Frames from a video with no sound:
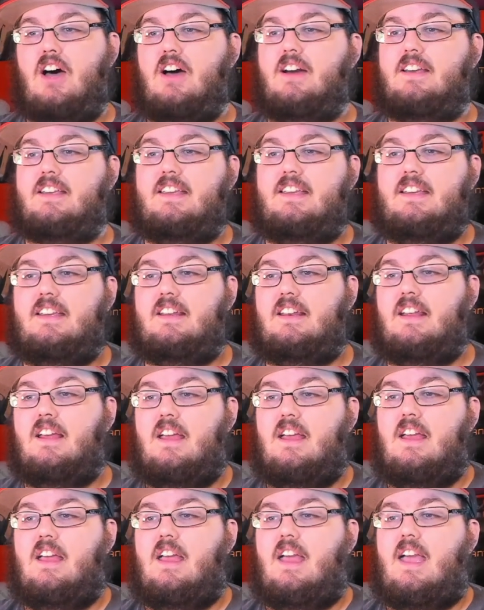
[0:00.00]
talking
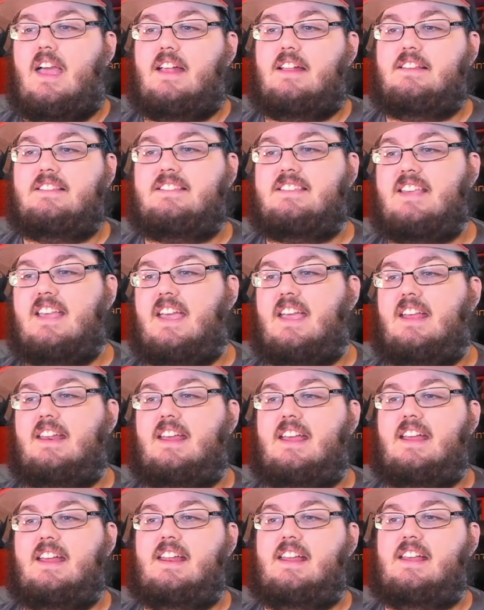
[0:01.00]
and saying
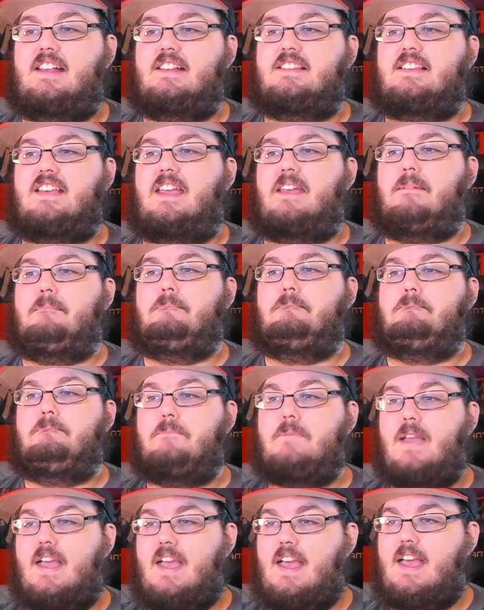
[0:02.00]
it is a
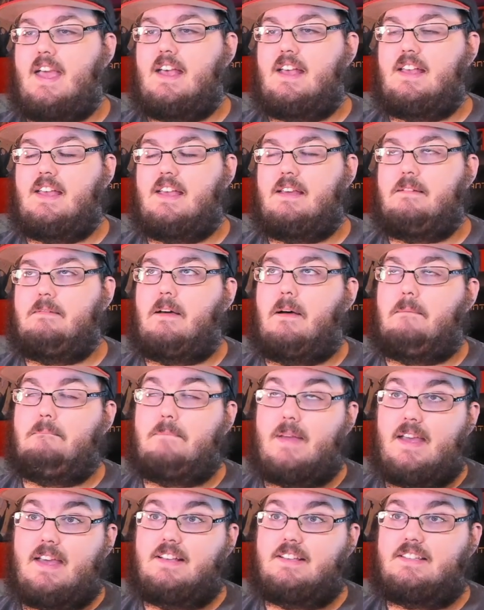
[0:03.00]

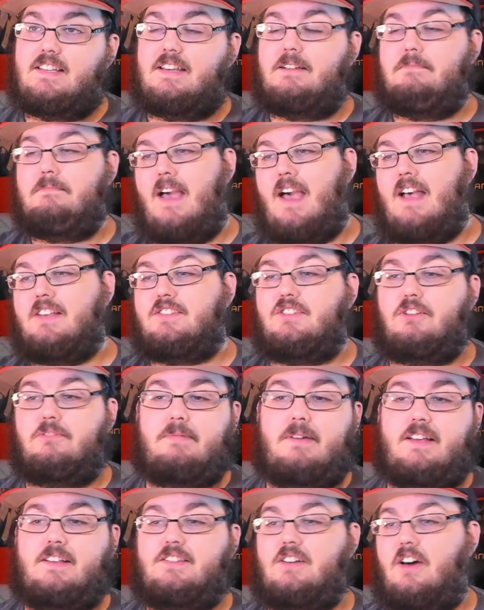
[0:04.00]
amazing
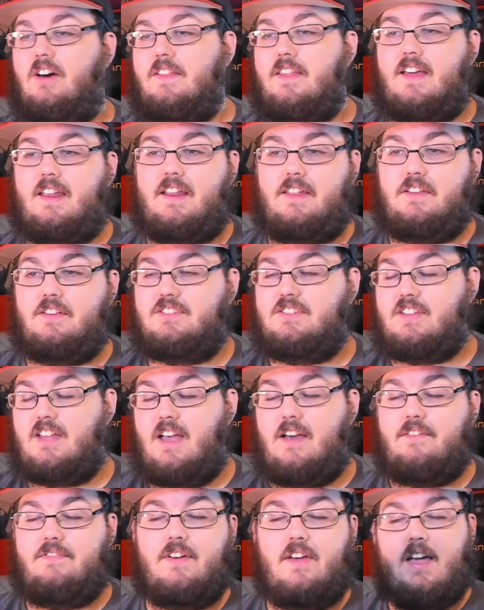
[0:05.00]
masterpiece, all that other
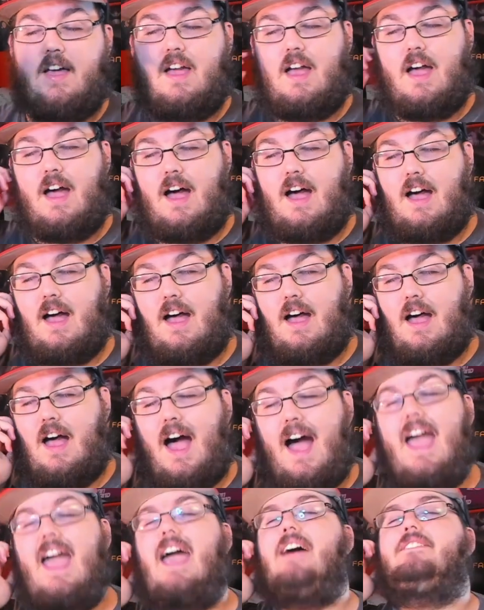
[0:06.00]
stuff,
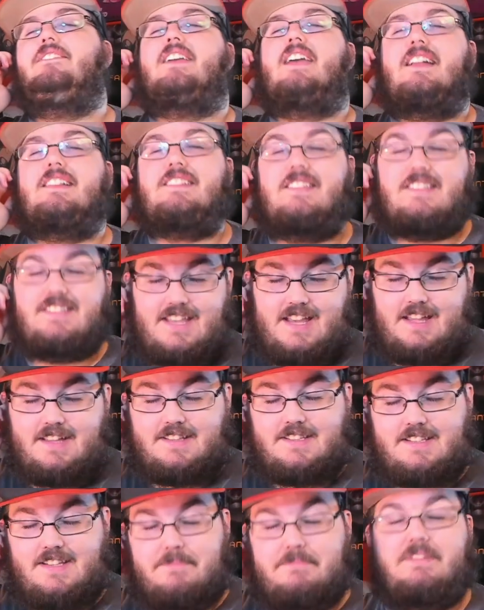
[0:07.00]
I have yet to see
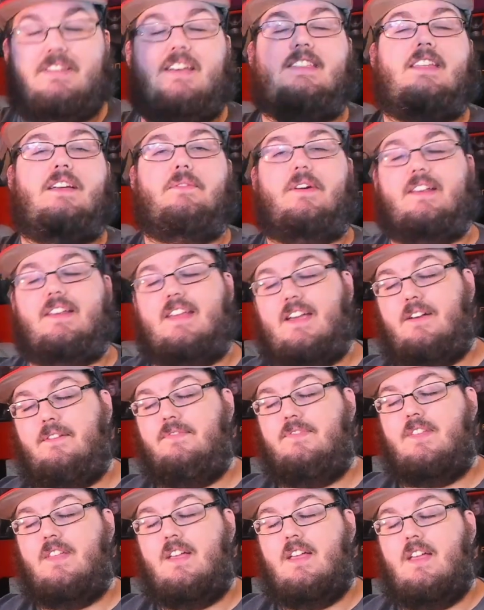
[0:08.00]
it. I'm saying that right
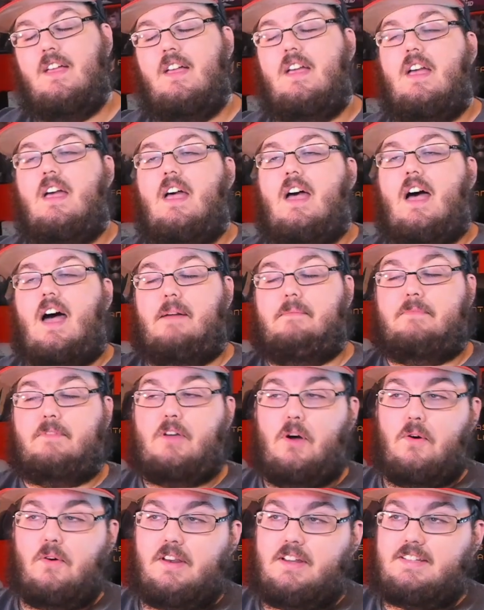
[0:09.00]
now. I'm
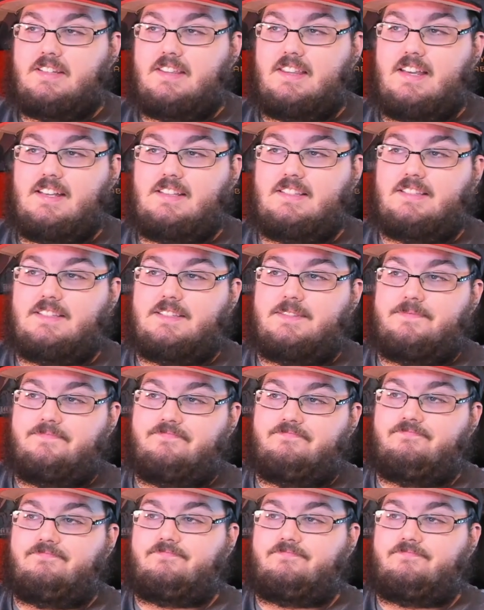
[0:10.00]
going into this,